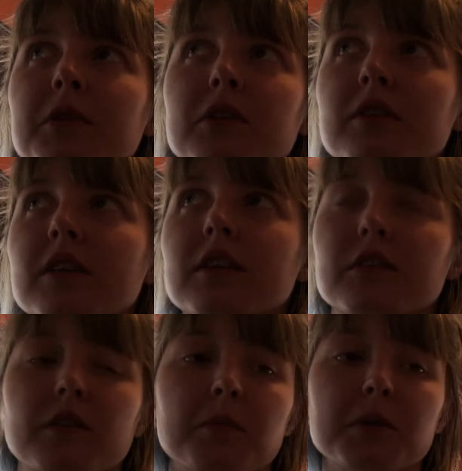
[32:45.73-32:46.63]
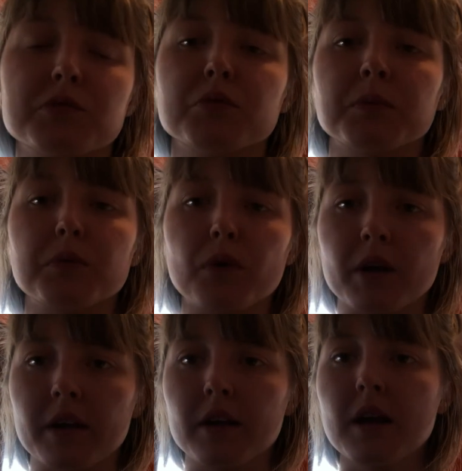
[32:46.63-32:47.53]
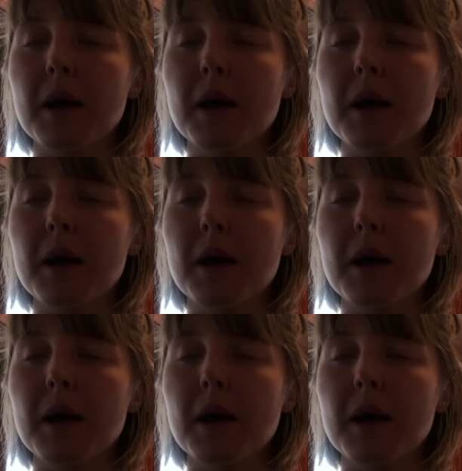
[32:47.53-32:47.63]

There's things that are much more important,